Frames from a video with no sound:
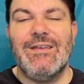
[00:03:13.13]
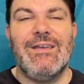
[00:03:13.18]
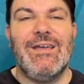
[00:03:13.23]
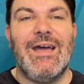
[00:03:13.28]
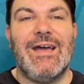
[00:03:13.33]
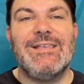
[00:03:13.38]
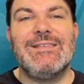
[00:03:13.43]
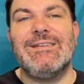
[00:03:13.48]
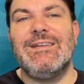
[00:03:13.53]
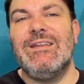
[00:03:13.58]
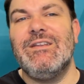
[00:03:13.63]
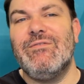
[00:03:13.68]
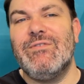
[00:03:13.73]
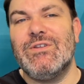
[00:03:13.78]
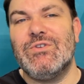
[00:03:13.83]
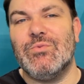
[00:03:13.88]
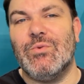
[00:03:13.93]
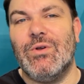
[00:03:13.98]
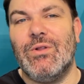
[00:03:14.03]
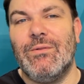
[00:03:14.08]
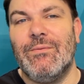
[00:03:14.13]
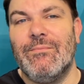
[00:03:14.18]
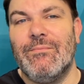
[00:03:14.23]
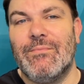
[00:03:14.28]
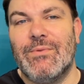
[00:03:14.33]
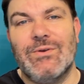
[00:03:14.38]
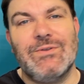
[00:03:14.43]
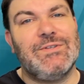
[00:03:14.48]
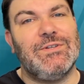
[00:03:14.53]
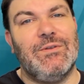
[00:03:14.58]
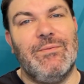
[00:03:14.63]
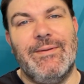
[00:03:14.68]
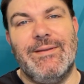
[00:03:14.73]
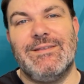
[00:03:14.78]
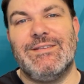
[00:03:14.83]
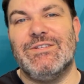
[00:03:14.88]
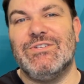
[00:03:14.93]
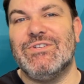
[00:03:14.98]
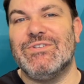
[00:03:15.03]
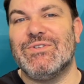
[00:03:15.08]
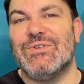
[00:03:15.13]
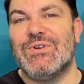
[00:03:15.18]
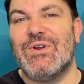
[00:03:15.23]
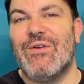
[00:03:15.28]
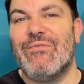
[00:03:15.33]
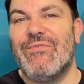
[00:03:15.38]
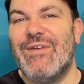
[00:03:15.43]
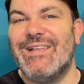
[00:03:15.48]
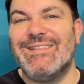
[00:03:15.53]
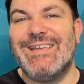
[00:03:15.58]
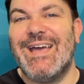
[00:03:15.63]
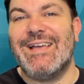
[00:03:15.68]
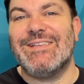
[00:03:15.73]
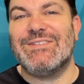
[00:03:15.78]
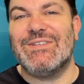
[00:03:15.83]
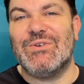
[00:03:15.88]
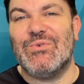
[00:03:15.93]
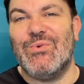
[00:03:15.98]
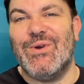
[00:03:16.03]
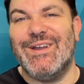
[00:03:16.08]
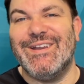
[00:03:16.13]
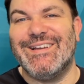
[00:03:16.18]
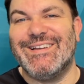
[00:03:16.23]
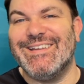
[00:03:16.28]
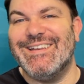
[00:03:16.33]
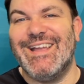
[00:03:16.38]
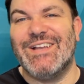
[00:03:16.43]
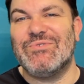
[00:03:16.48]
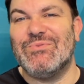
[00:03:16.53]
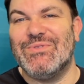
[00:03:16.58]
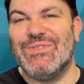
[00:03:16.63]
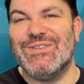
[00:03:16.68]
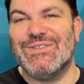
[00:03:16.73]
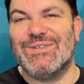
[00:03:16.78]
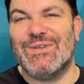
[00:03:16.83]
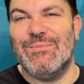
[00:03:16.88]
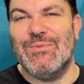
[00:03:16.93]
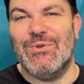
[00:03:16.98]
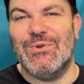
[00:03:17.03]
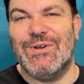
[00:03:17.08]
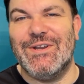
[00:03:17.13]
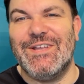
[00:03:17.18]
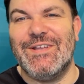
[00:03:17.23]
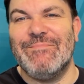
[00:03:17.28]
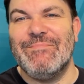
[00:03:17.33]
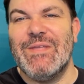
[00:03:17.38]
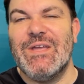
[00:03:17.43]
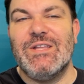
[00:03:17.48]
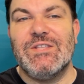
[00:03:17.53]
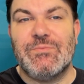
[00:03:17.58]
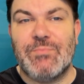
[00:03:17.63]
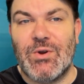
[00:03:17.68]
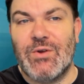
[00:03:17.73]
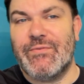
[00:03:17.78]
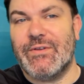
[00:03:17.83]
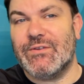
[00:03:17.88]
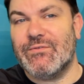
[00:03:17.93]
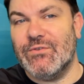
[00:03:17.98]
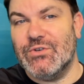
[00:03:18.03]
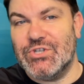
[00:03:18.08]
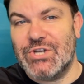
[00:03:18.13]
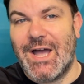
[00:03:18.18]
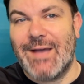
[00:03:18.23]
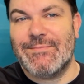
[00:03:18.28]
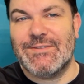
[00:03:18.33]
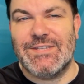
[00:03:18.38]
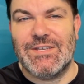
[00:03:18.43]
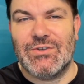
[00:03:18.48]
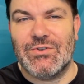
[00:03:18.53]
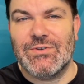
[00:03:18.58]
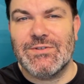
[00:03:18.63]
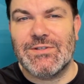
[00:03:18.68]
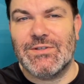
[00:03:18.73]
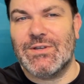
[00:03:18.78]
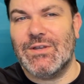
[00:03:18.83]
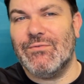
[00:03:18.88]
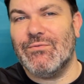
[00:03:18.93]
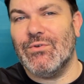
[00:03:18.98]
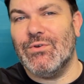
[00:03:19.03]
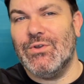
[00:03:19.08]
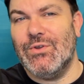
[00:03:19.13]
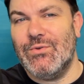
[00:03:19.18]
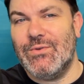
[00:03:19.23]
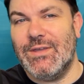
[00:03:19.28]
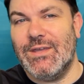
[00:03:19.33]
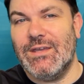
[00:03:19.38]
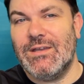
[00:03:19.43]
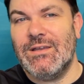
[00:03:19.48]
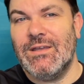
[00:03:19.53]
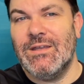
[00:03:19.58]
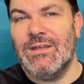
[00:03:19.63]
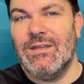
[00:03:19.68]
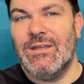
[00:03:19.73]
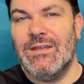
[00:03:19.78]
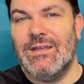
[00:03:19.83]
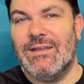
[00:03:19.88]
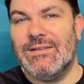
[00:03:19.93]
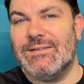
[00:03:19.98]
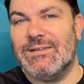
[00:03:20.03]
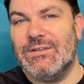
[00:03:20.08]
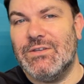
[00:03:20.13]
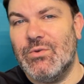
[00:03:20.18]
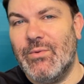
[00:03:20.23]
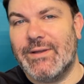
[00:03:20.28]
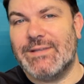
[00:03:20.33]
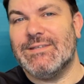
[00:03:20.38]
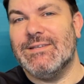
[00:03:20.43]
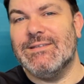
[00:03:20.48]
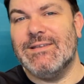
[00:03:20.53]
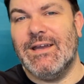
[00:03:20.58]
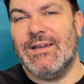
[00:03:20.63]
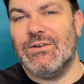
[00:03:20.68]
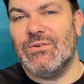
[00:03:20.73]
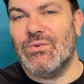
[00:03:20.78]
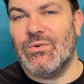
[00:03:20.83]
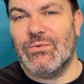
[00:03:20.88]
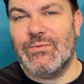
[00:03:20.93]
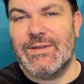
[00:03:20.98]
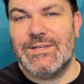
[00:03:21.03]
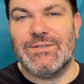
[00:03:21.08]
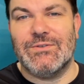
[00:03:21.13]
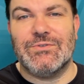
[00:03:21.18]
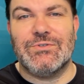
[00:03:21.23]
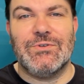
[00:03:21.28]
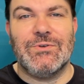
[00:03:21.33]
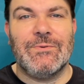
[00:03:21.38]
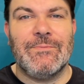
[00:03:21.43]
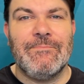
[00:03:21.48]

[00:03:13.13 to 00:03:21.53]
As an individual, personal messages are a fantastic way to connect with this community. It's perfect for job seekers looking for a new gig as a UX designer or researcher.